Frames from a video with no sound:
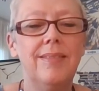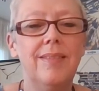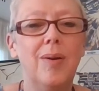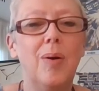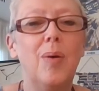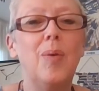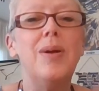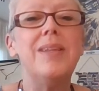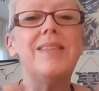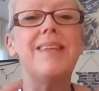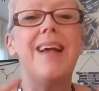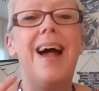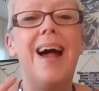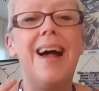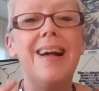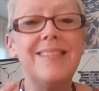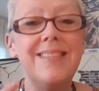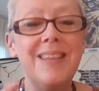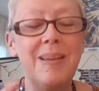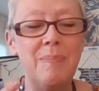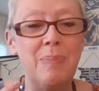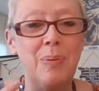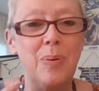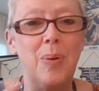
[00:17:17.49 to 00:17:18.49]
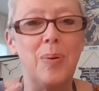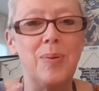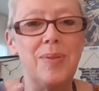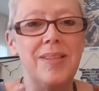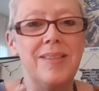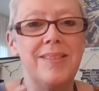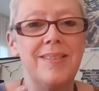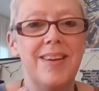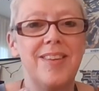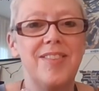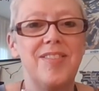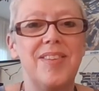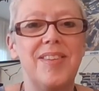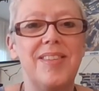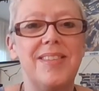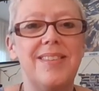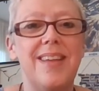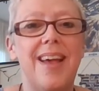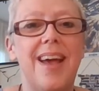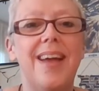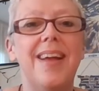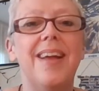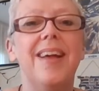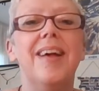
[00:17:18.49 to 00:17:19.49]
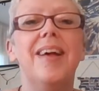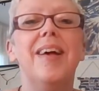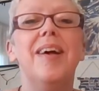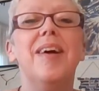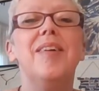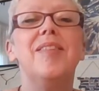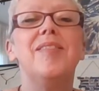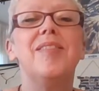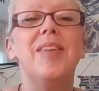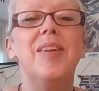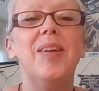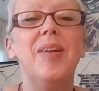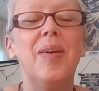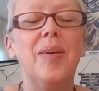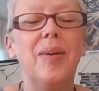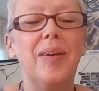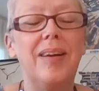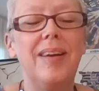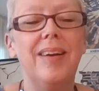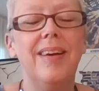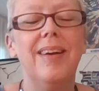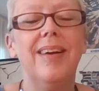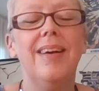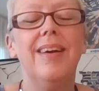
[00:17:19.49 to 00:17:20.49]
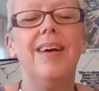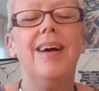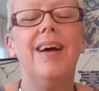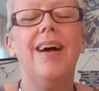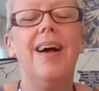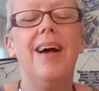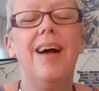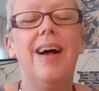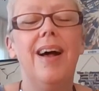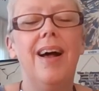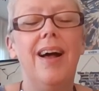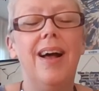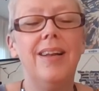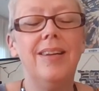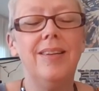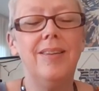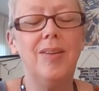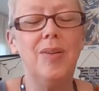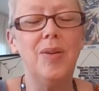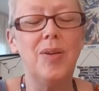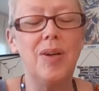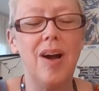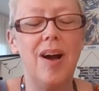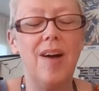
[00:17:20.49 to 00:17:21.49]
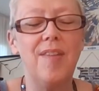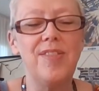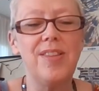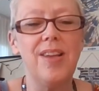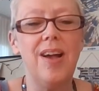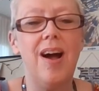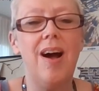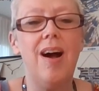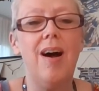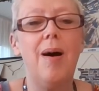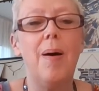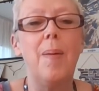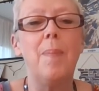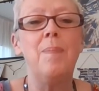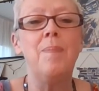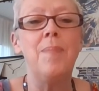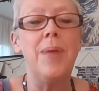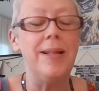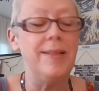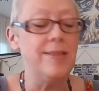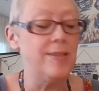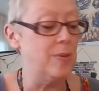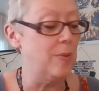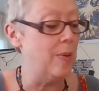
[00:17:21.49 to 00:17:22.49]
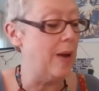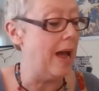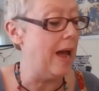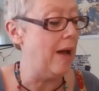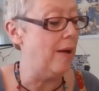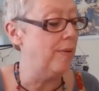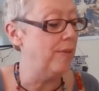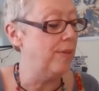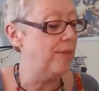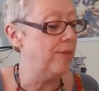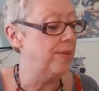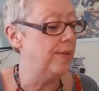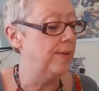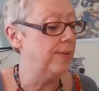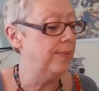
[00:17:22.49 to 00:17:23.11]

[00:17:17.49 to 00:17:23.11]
or it's as important, I should say, to look after our mental health.